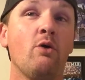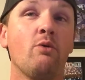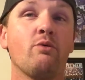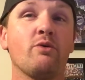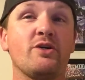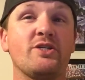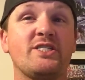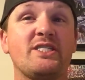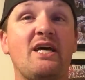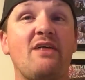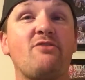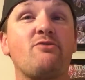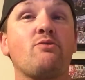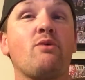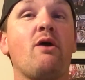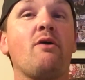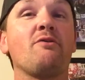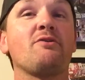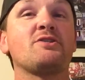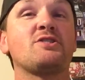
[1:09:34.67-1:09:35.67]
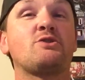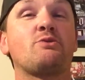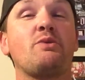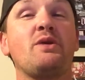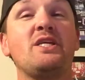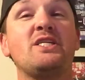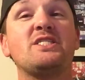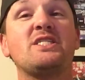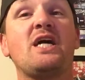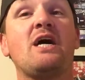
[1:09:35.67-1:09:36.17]
where Seth Rollins
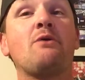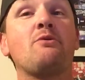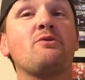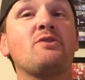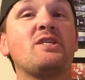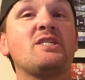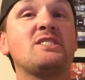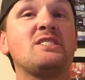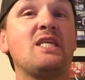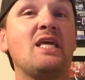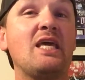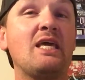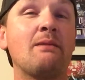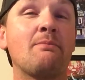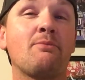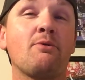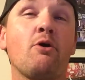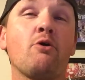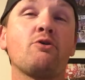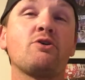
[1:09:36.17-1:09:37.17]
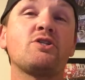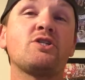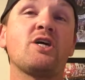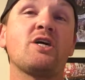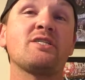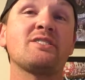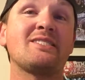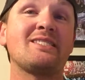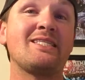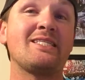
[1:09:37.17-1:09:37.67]
reached out with his knee and broke
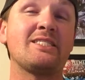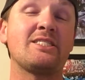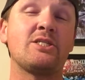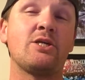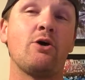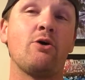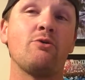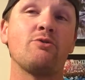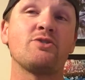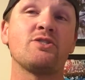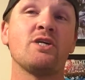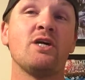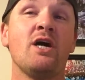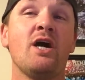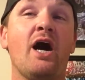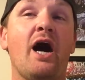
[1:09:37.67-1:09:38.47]
John Cena's nose,